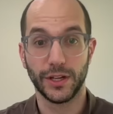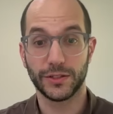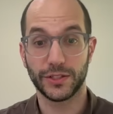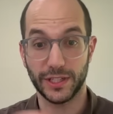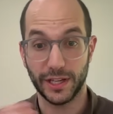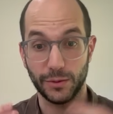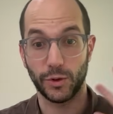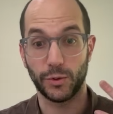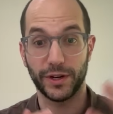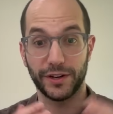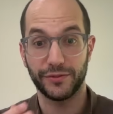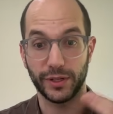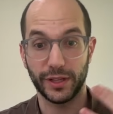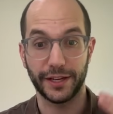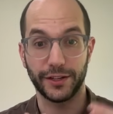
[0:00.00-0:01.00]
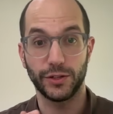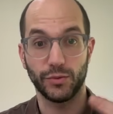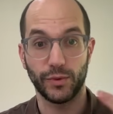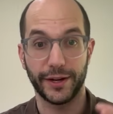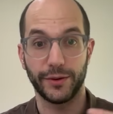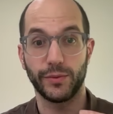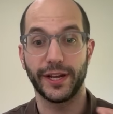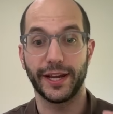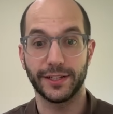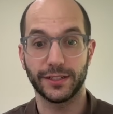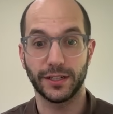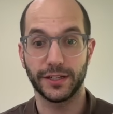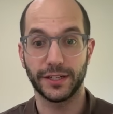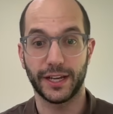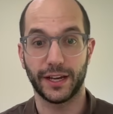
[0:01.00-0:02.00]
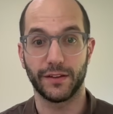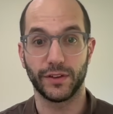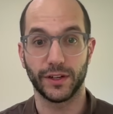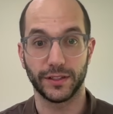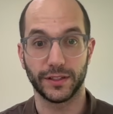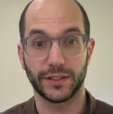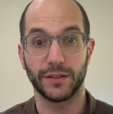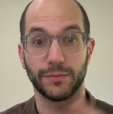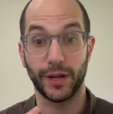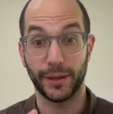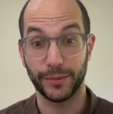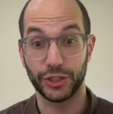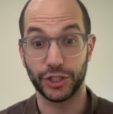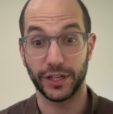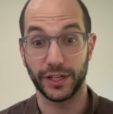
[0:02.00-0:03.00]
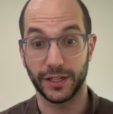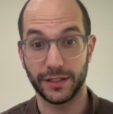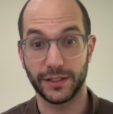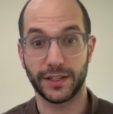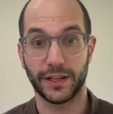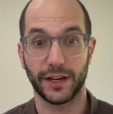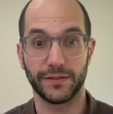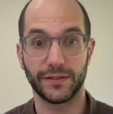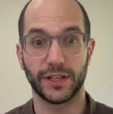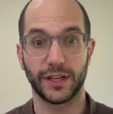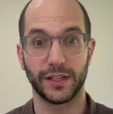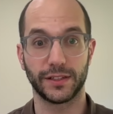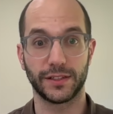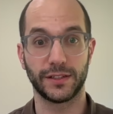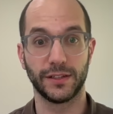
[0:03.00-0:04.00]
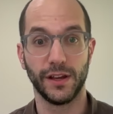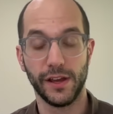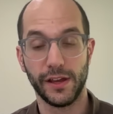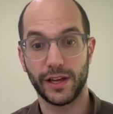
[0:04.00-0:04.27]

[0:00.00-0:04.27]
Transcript: which is like, well, what if we let you write React on Canvas and publish it inside of Sites?